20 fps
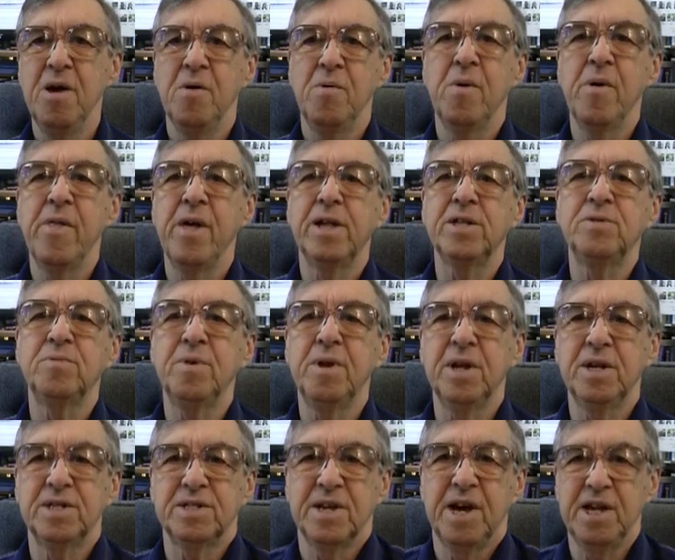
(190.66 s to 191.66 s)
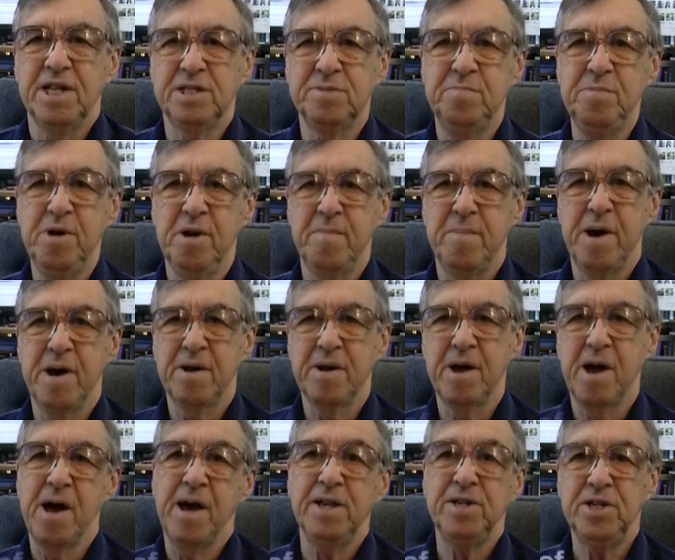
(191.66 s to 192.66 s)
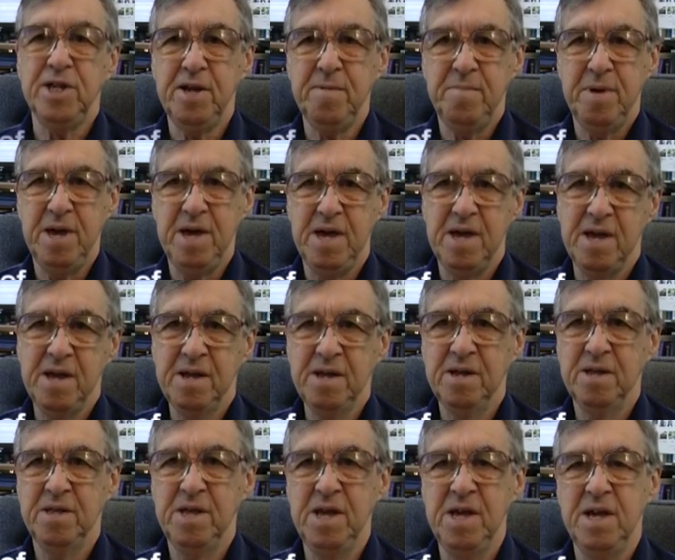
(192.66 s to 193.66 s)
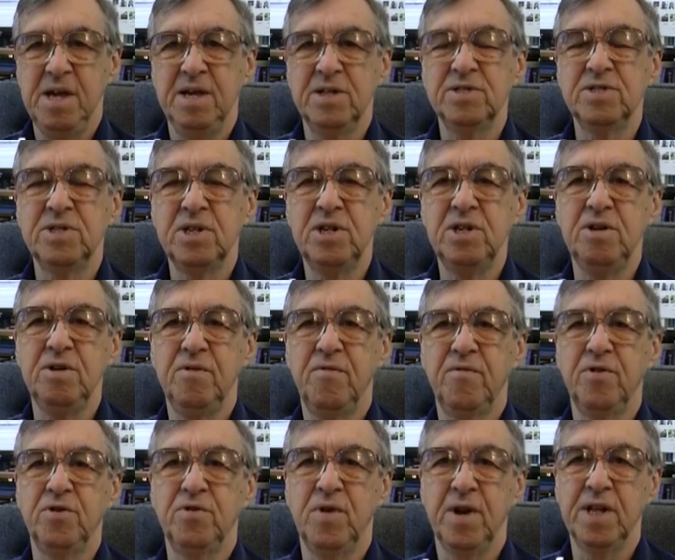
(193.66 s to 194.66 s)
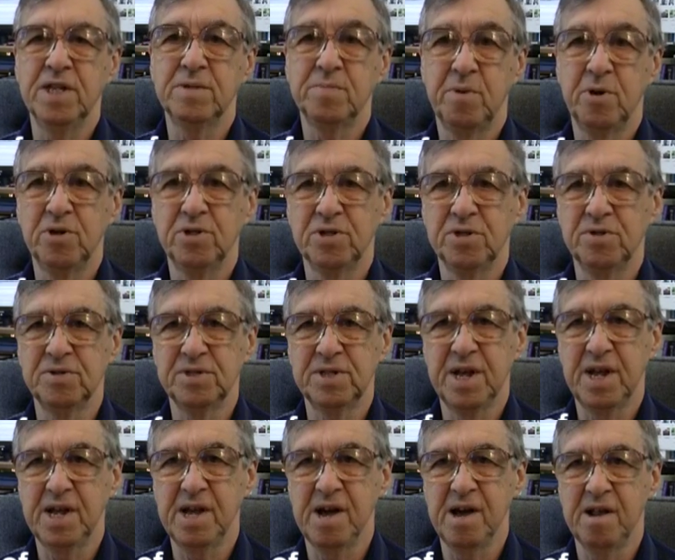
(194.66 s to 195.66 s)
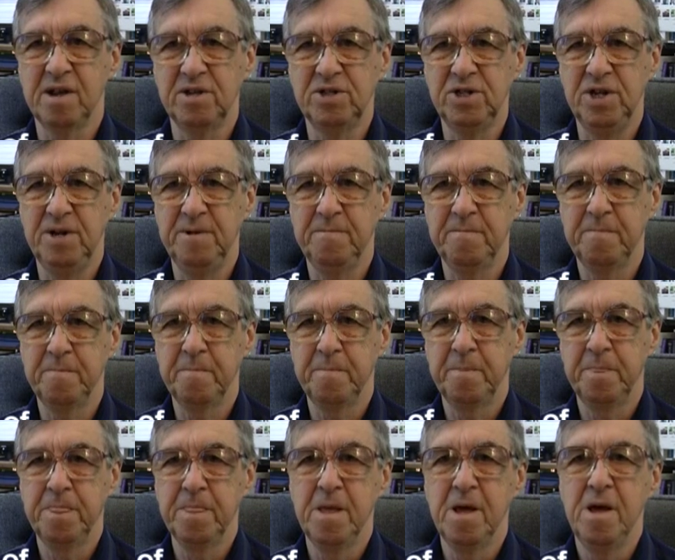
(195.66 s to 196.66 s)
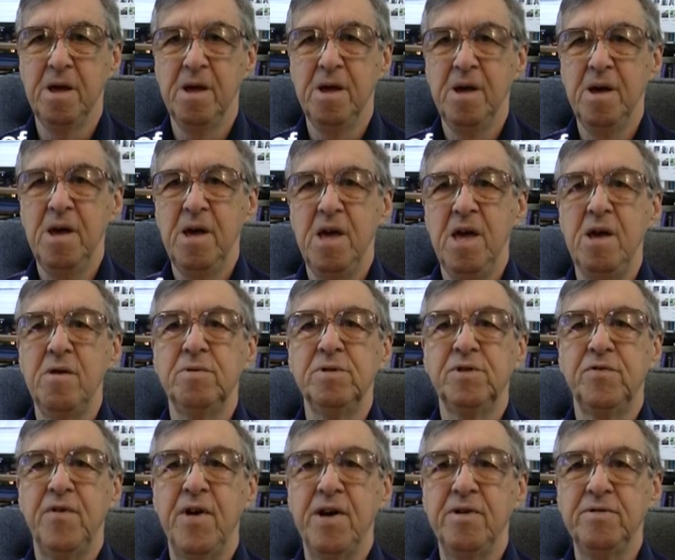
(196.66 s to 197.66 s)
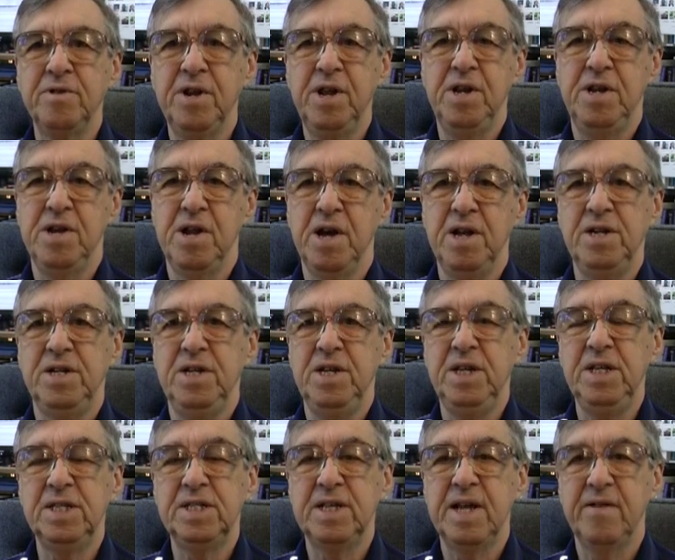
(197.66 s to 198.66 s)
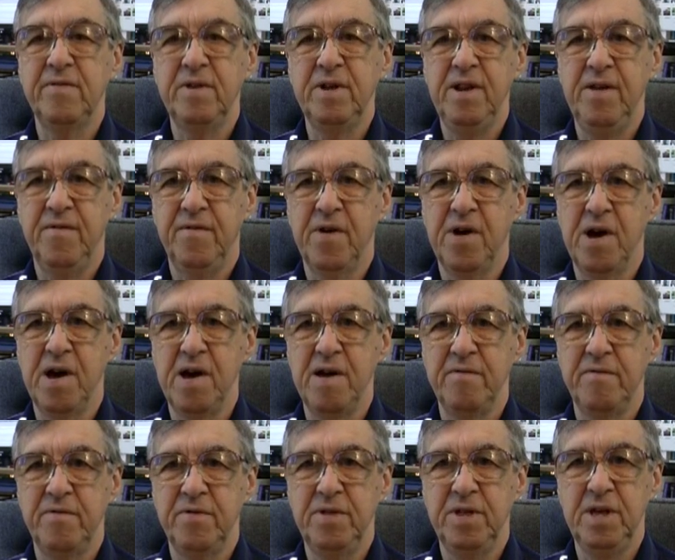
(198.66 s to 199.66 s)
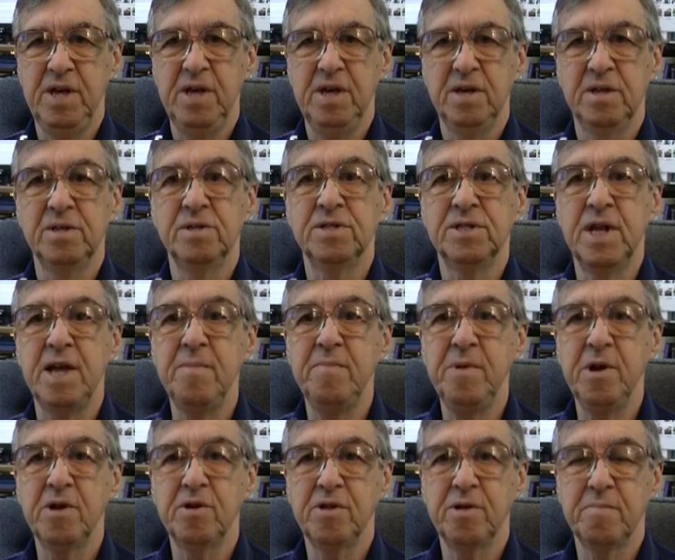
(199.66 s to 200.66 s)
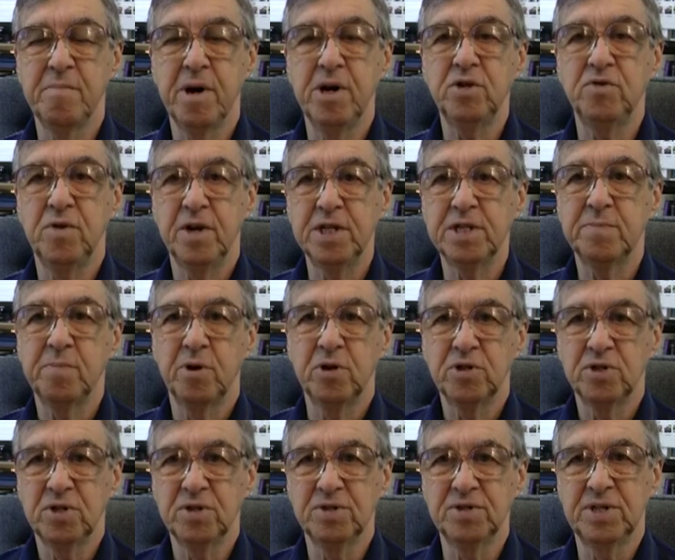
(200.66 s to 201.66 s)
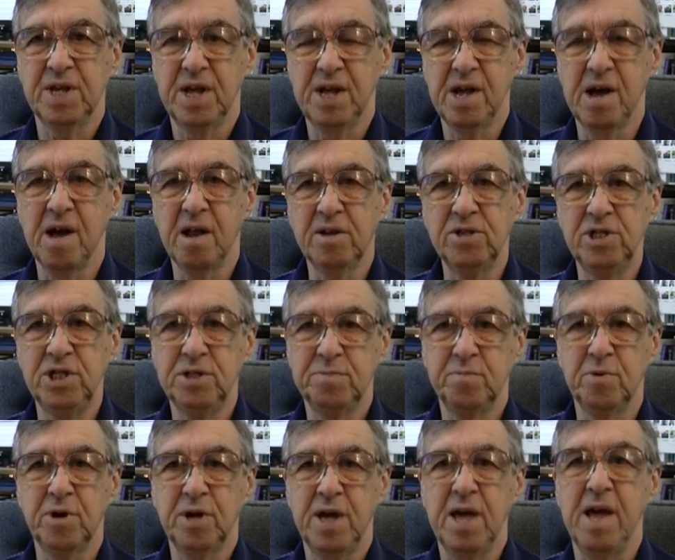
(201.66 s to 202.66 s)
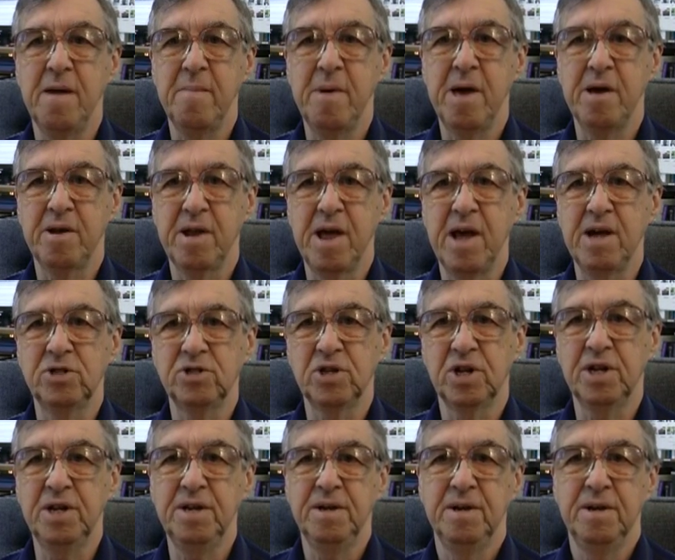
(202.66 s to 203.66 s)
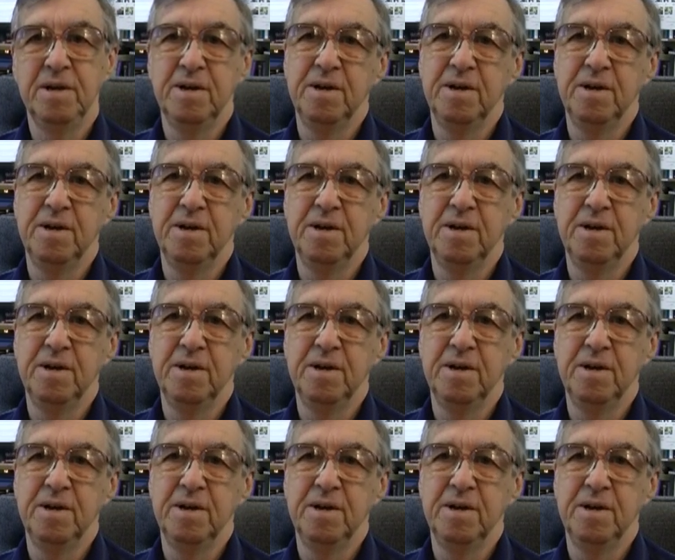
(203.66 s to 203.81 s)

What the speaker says: Well, that's what excites me about ITP, the Institute for Transpersonal Psychology. It was founded in 1975, the same year that my Transpersonal Psychology's book came out, actually.